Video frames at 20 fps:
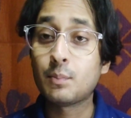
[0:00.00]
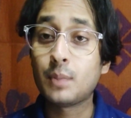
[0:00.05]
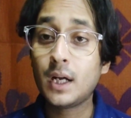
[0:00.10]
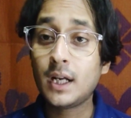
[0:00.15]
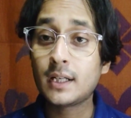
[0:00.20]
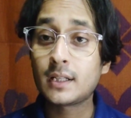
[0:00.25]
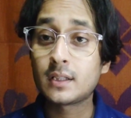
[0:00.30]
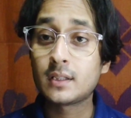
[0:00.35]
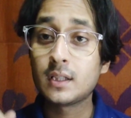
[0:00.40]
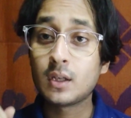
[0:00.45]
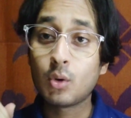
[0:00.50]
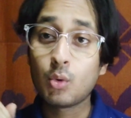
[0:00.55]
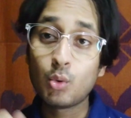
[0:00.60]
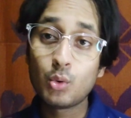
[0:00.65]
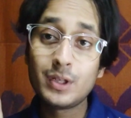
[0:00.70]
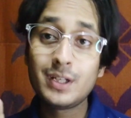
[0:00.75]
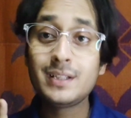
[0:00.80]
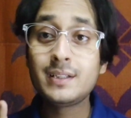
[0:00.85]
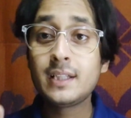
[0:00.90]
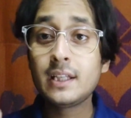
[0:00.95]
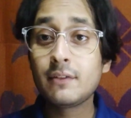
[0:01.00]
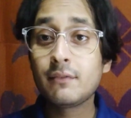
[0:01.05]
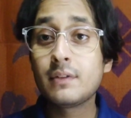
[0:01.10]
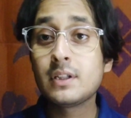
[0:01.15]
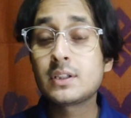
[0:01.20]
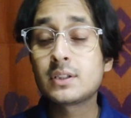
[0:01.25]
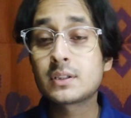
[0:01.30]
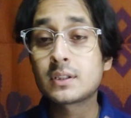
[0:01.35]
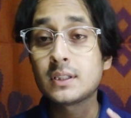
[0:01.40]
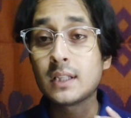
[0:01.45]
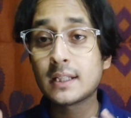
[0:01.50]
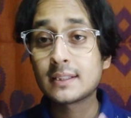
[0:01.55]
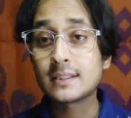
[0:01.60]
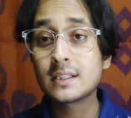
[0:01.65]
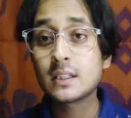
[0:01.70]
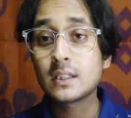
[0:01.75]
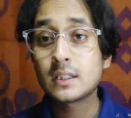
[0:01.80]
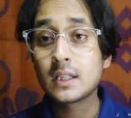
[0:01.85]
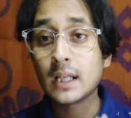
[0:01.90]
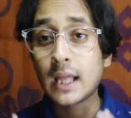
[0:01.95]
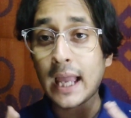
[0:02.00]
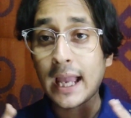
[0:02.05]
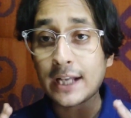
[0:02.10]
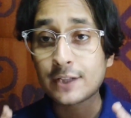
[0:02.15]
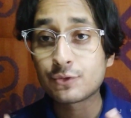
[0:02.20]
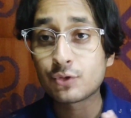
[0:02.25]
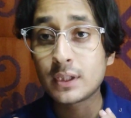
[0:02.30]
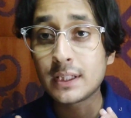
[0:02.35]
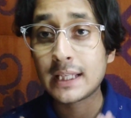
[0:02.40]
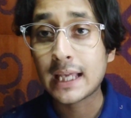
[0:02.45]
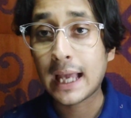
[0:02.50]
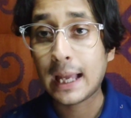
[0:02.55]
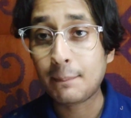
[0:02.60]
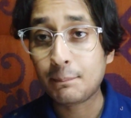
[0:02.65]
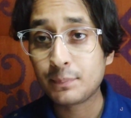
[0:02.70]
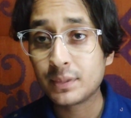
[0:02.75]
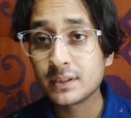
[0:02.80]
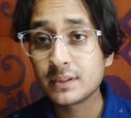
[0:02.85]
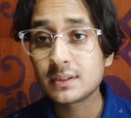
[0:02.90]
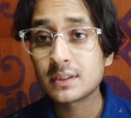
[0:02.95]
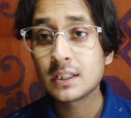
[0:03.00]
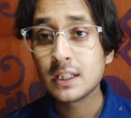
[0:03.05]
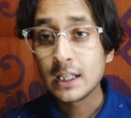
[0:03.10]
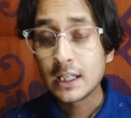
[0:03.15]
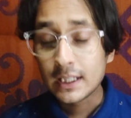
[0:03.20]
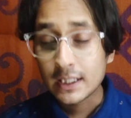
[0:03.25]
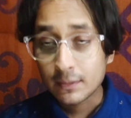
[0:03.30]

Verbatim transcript: But the only thing which doesn't actually happens